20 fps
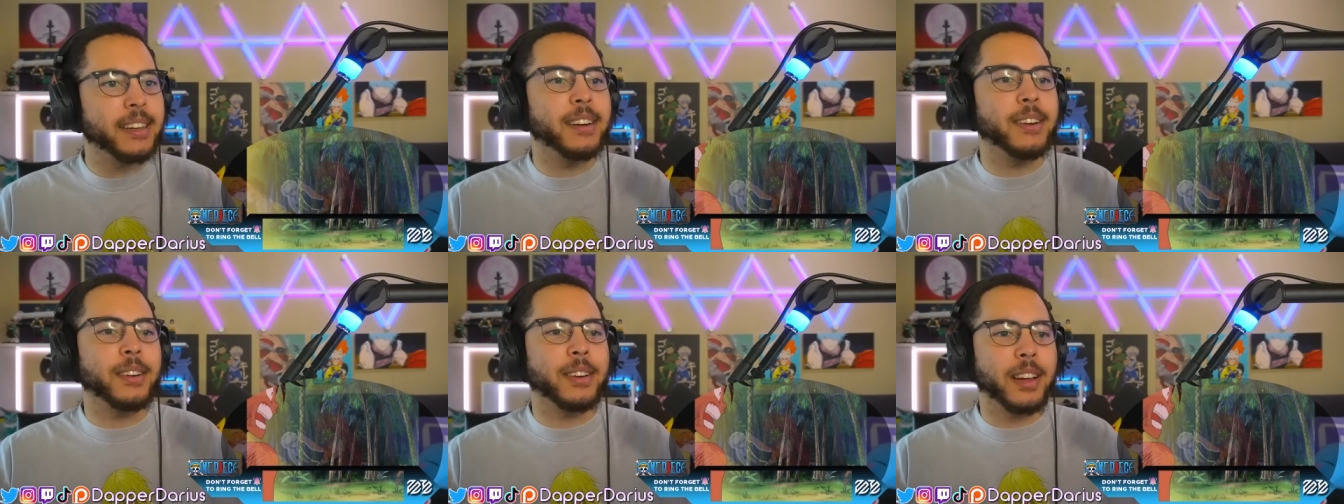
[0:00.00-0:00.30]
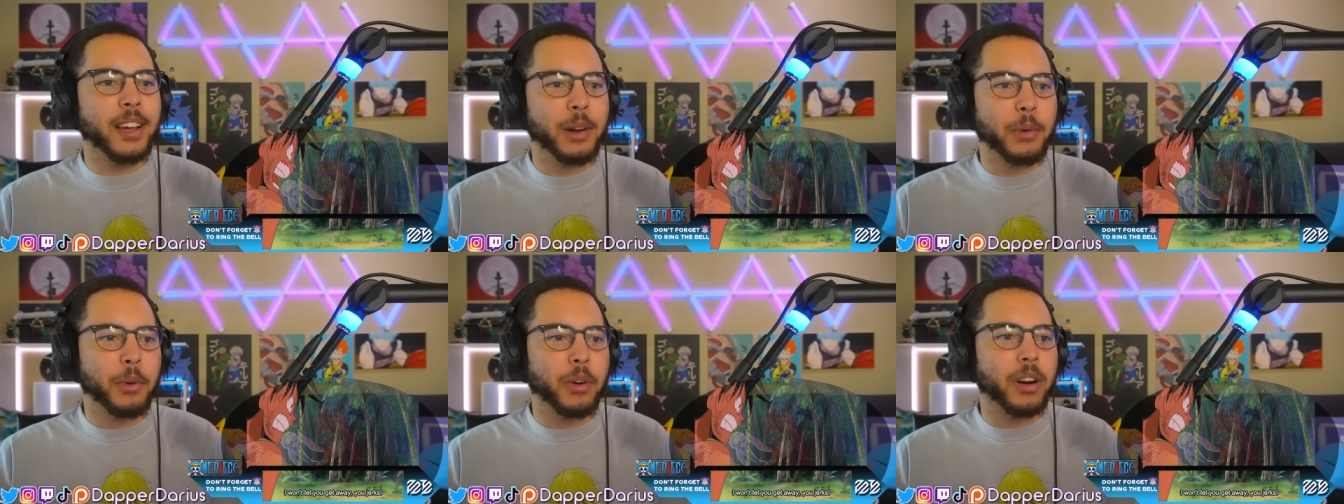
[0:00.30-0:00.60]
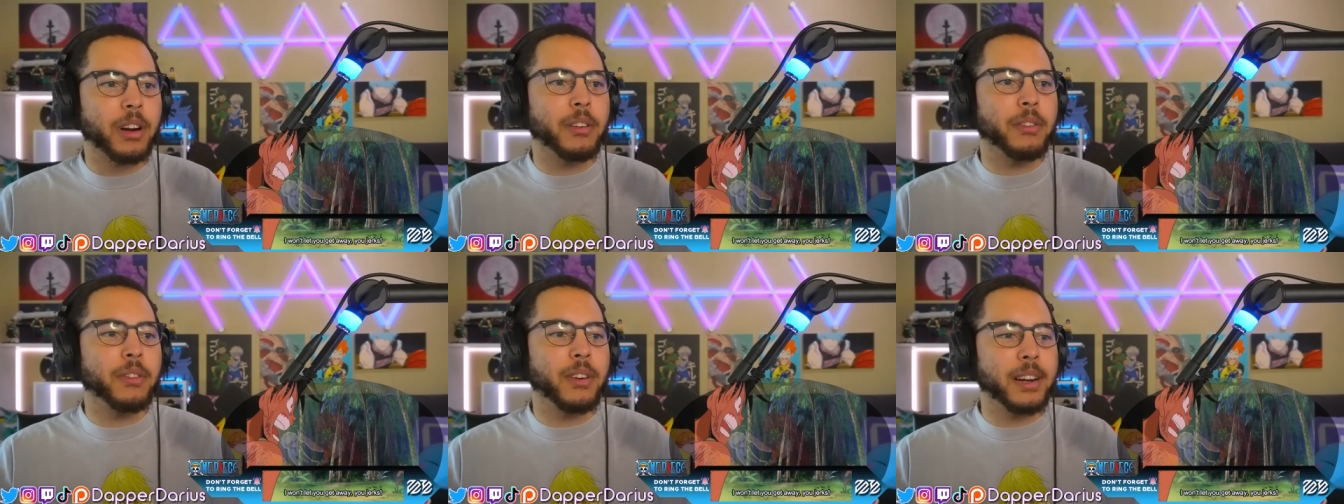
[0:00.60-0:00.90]
Okay, we're
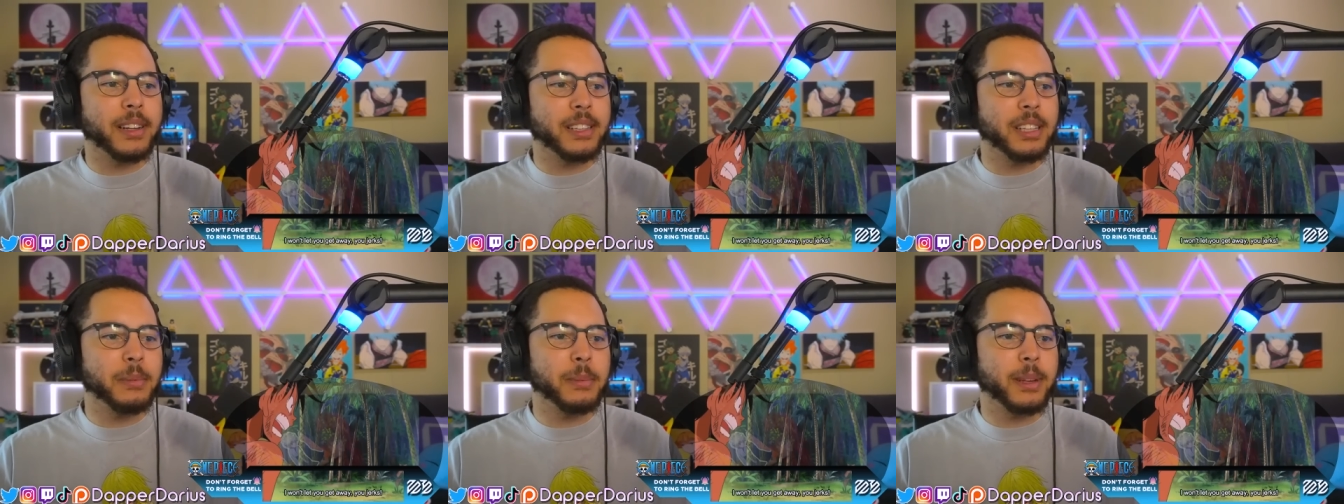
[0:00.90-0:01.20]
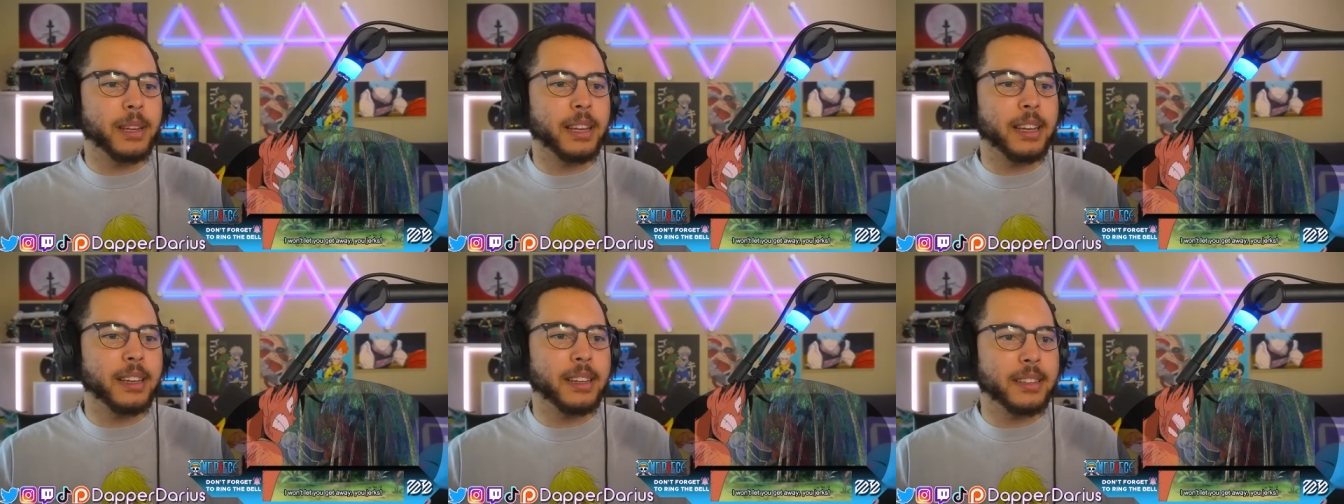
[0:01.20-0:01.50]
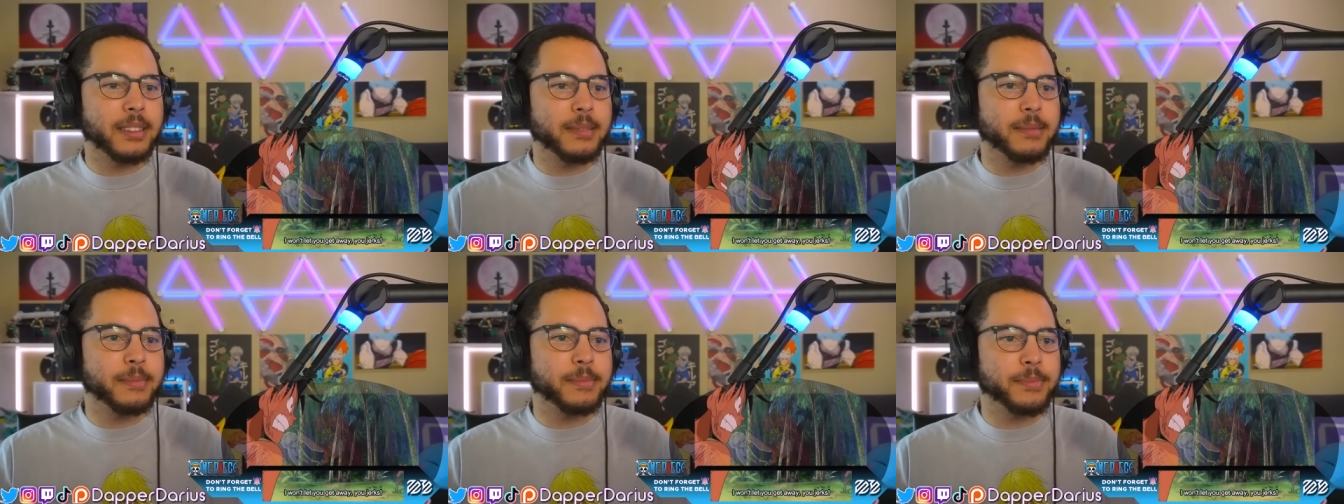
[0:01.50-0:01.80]
gonna fight them
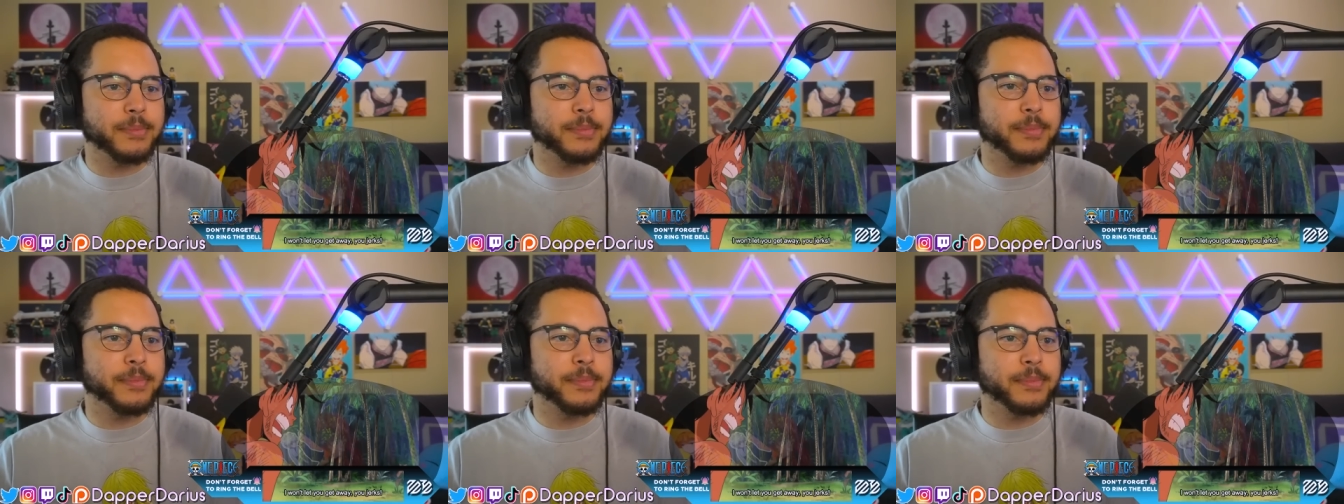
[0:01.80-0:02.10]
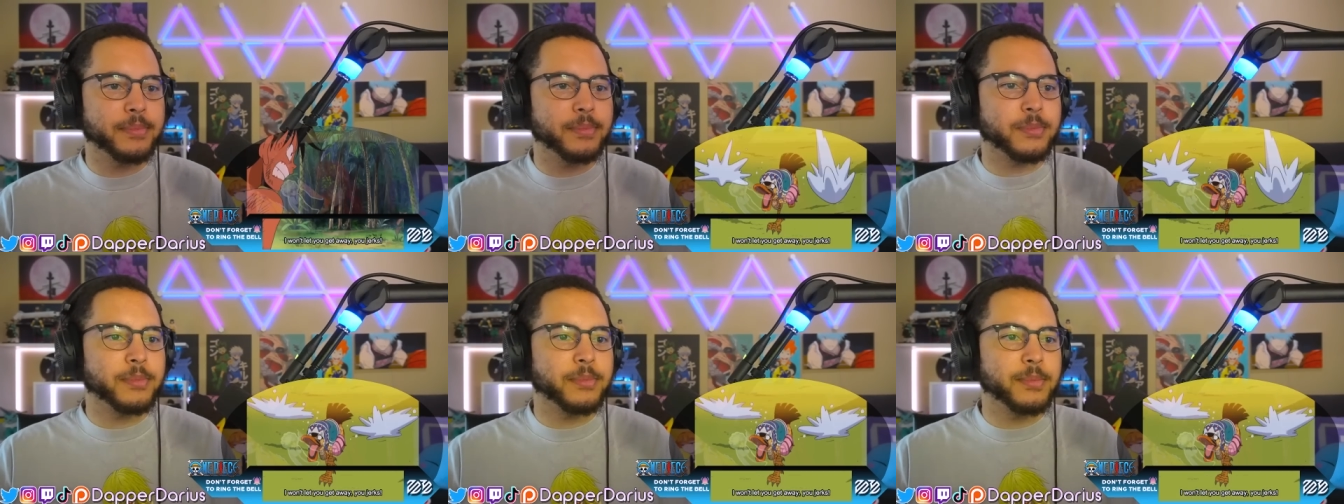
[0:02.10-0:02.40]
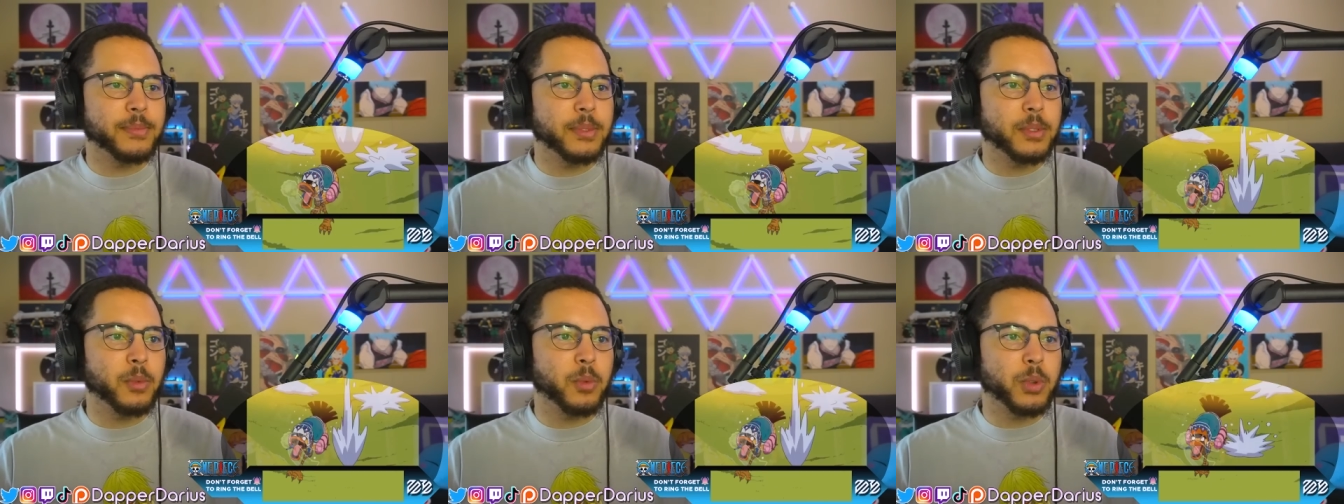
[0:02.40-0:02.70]
again.
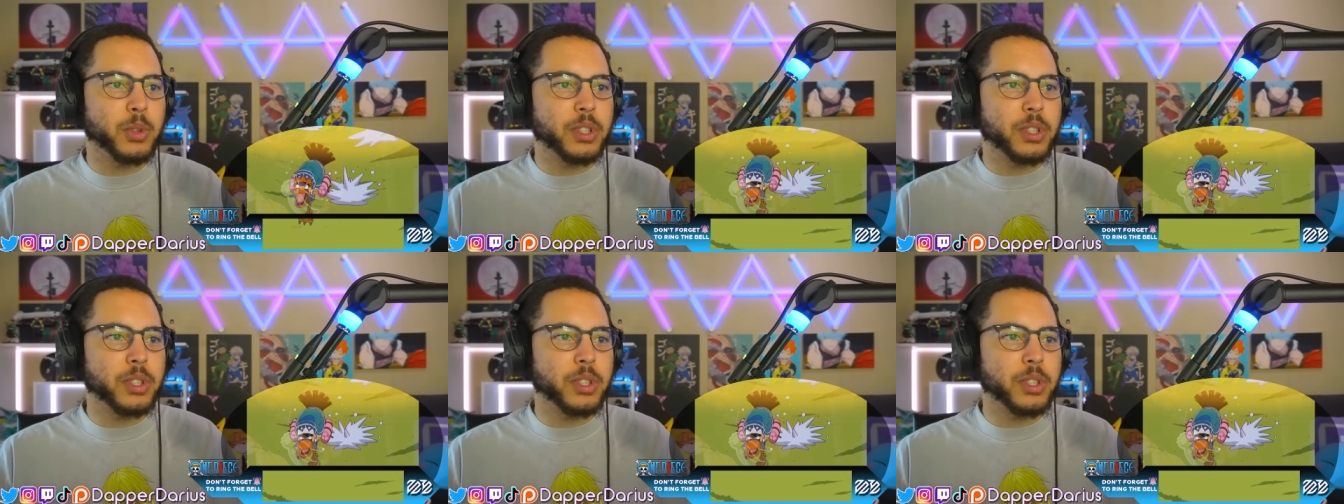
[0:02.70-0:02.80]
We'll